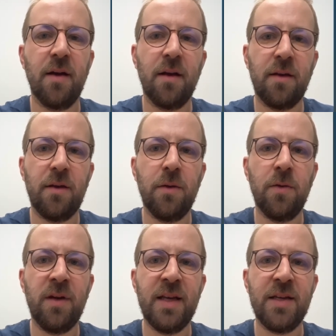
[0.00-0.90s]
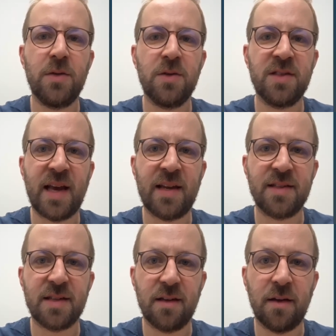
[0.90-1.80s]
You need to
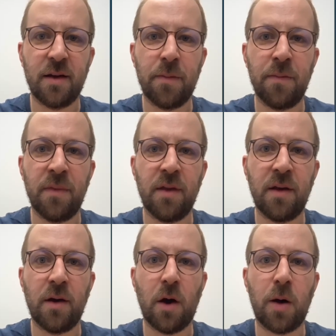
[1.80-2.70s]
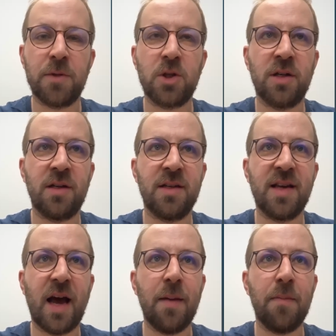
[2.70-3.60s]
set the option
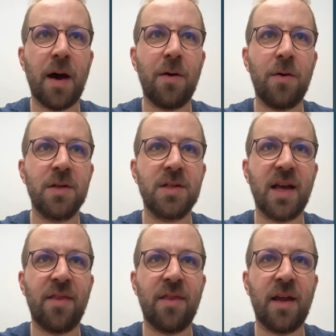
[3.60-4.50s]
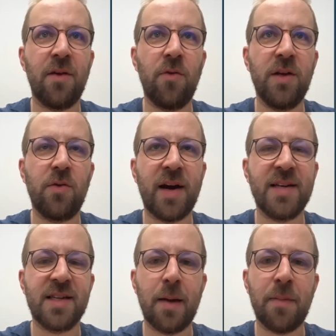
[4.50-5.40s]
timeout and then read-write
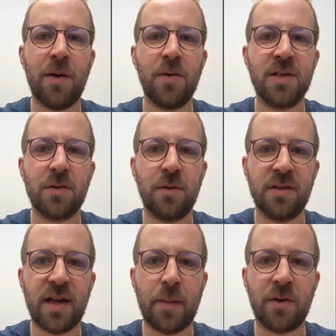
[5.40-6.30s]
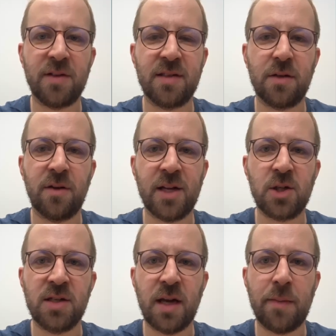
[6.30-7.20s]
timeout. So timeout is the
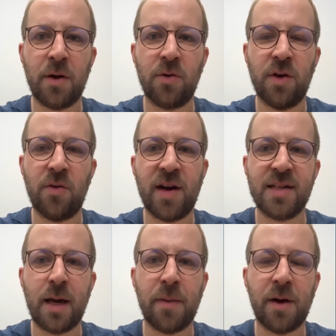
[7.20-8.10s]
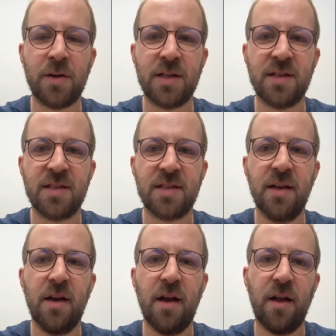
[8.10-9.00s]
connection timeout, read-write timeout is
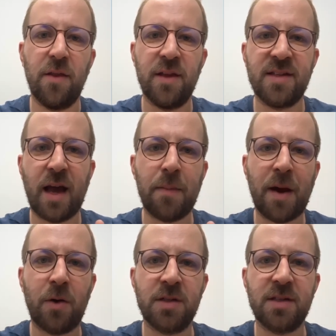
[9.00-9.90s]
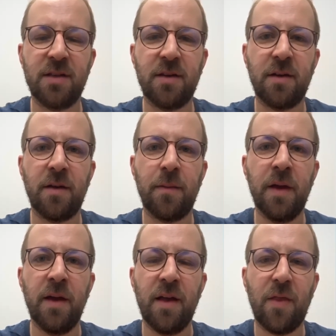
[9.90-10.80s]
the timeout
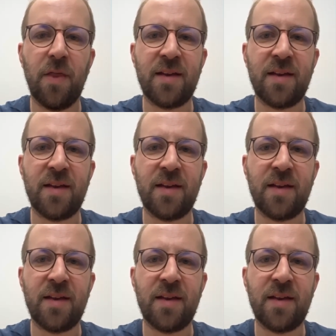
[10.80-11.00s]
that